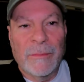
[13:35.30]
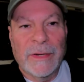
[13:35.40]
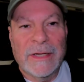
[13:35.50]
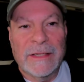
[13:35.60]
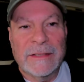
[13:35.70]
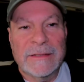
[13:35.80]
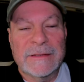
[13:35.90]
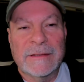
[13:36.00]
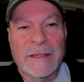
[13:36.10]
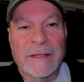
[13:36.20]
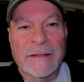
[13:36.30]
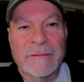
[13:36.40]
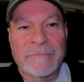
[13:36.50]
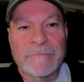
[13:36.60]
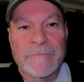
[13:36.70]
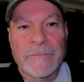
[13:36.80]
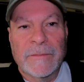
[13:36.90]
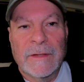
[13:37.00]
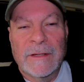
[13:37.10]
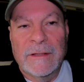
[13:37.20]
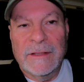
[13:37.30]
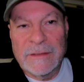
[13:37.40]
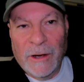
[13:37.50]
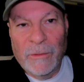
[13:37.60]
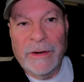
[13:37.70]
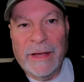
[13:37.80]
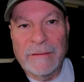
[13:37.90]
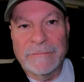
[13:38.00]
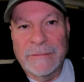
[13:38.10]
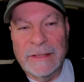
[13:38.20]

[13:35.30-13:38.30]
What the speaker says: because it's cold out.